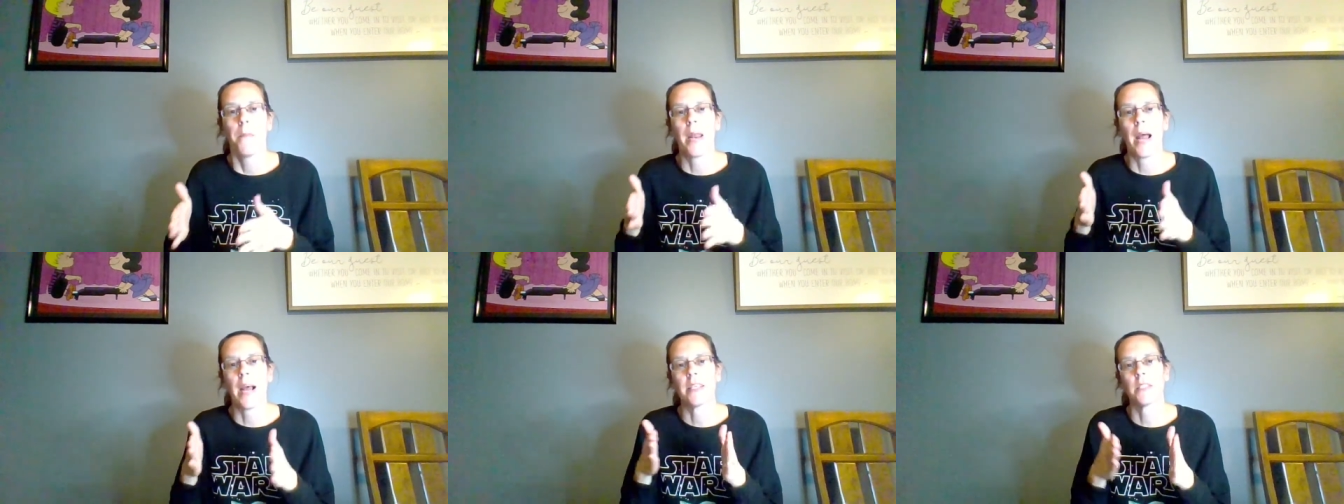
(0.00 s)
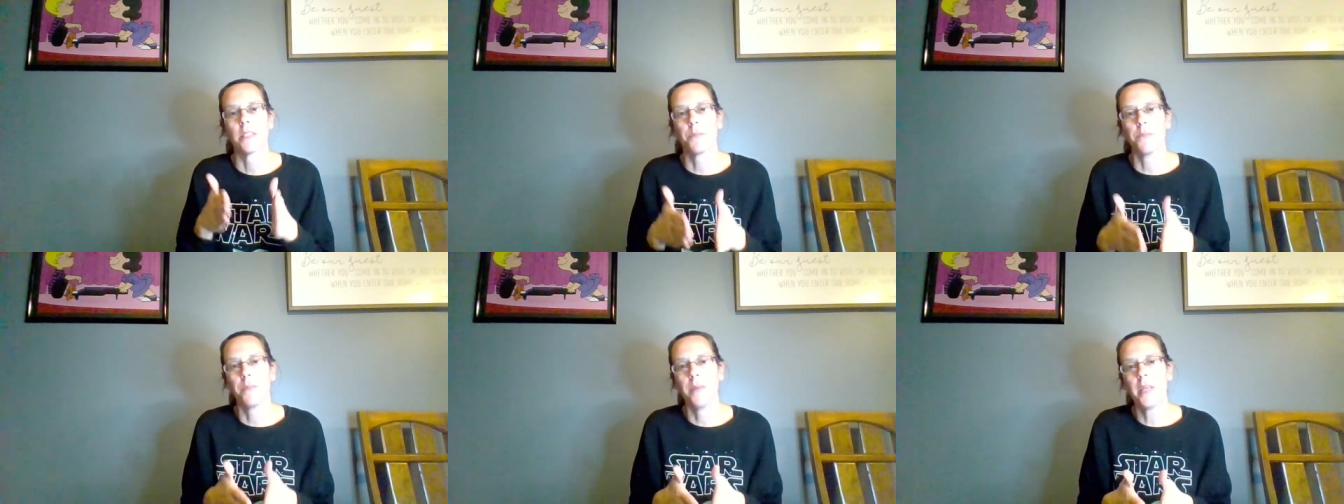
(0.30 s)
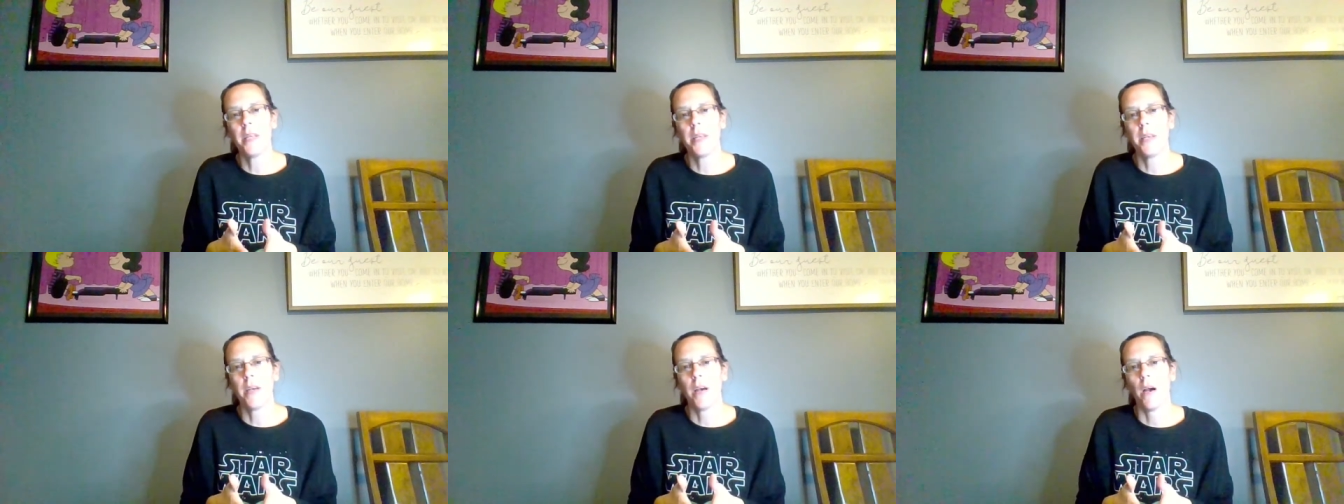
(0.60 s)
but I
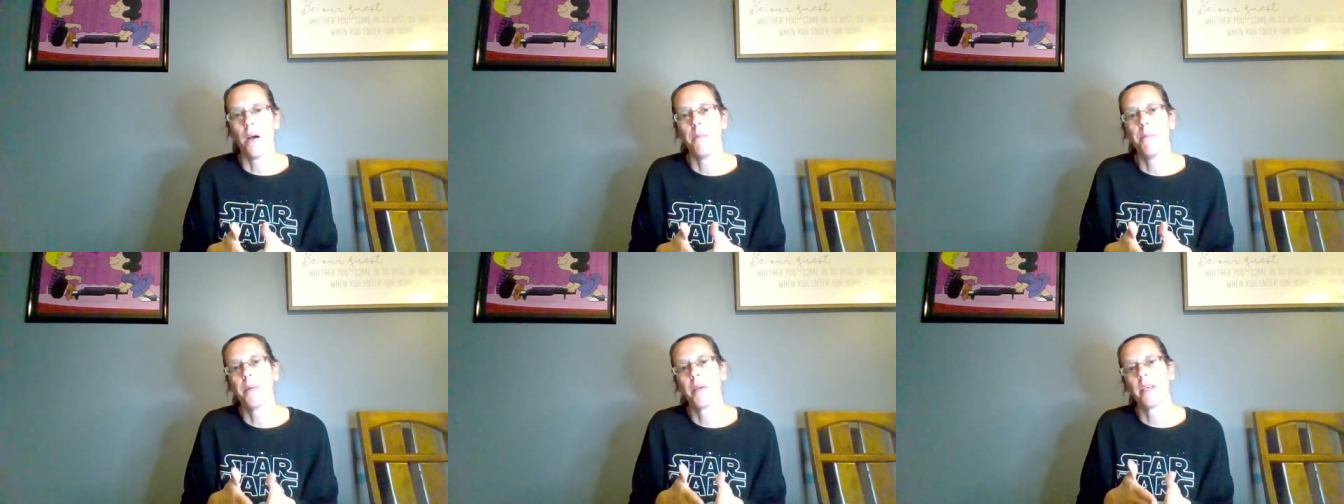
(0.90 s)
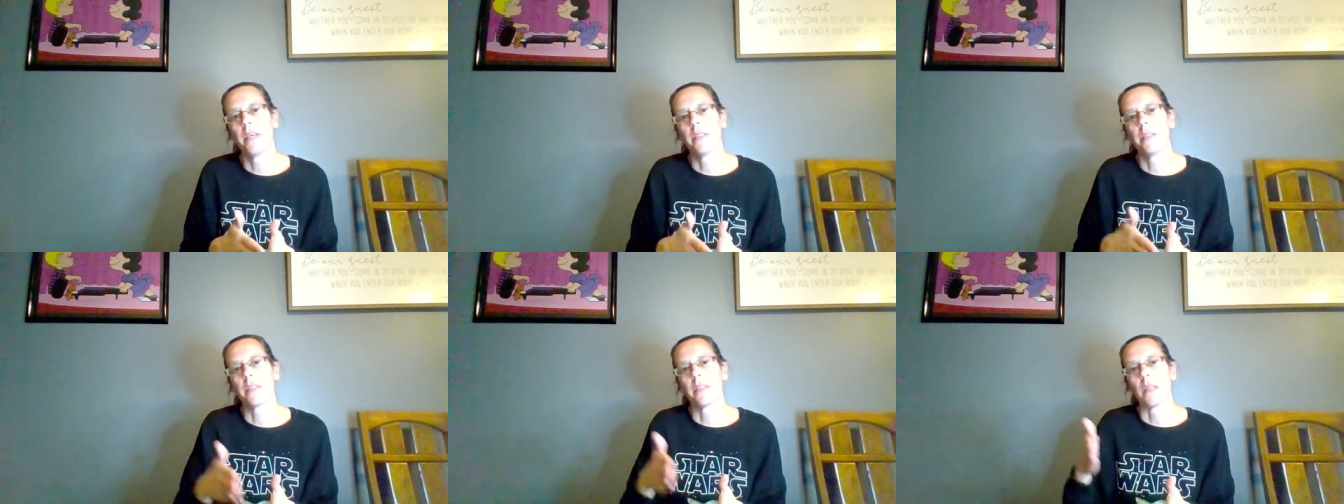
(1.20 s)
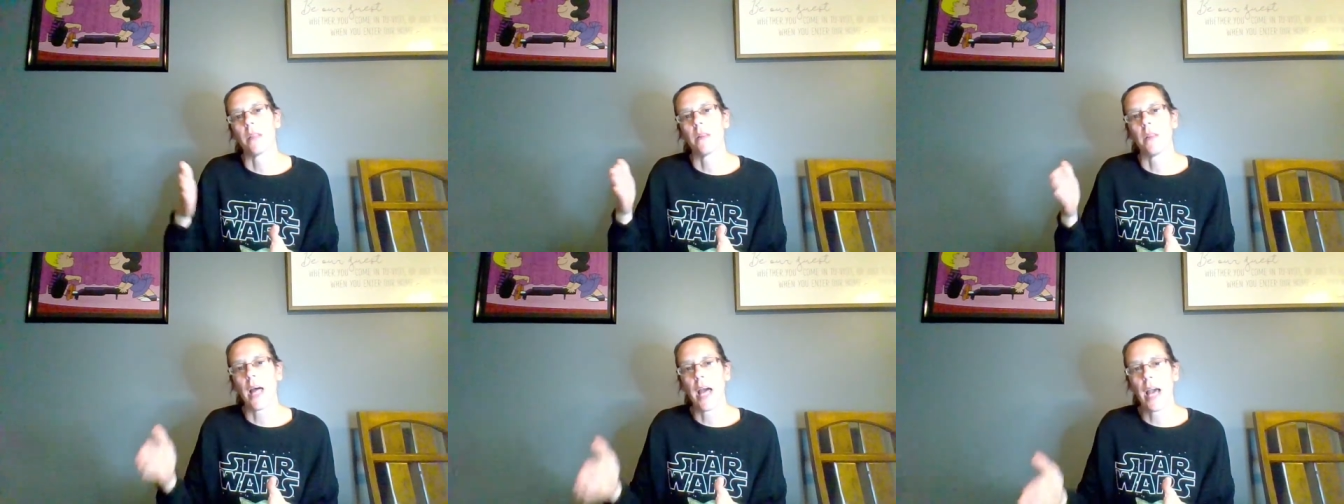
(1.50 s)
split it up because
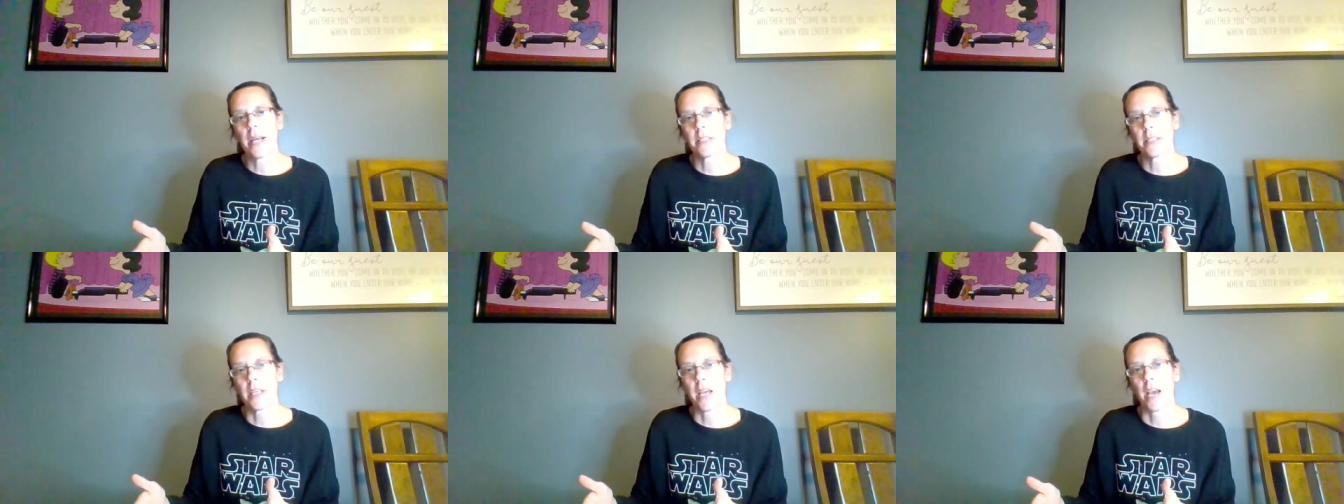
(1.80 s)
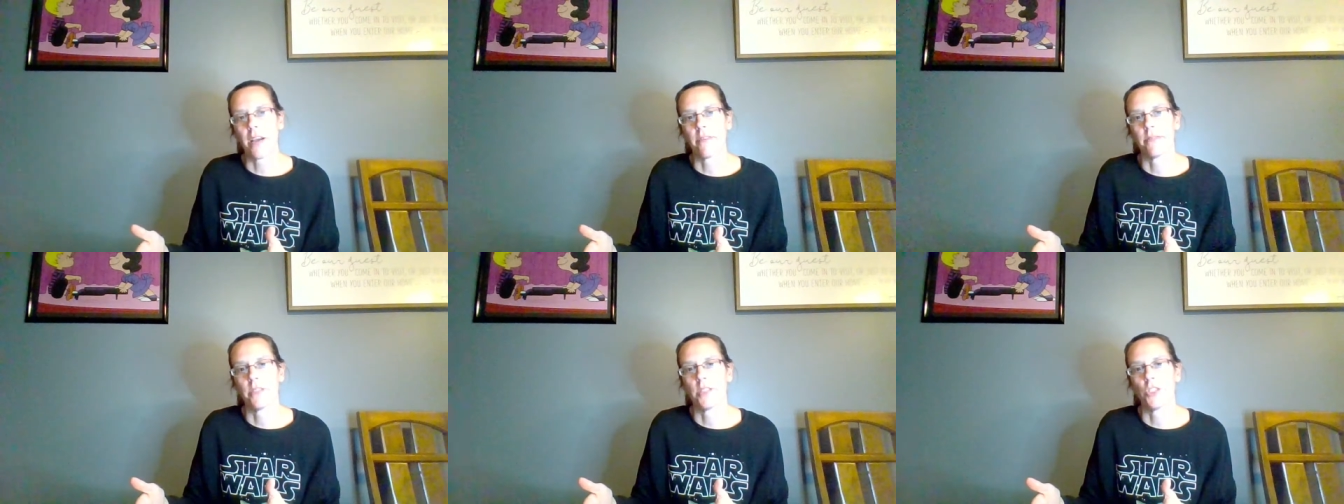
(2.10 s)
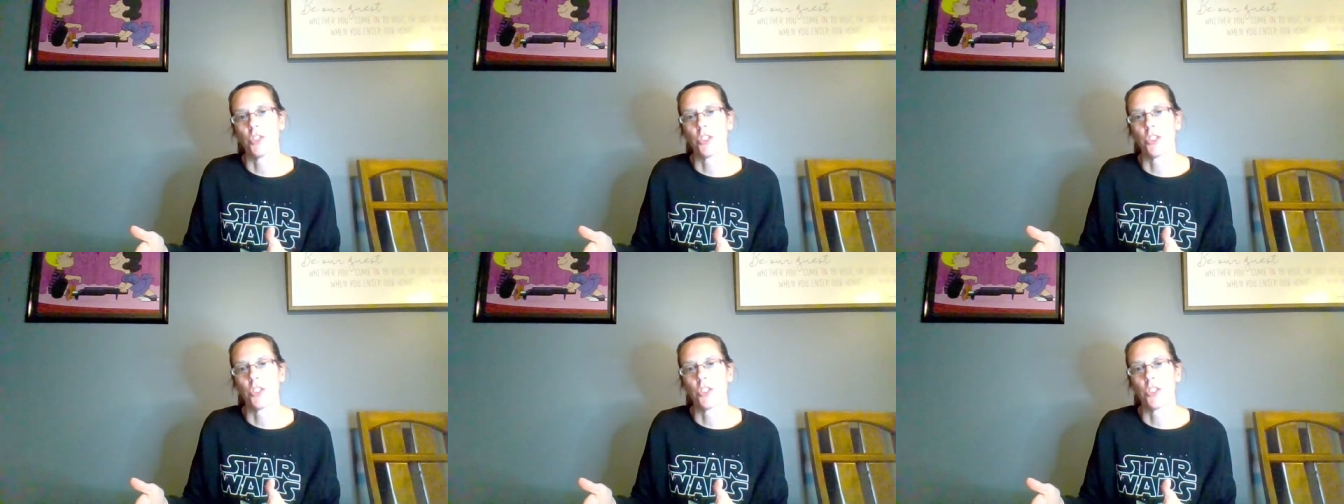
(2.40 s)
the last half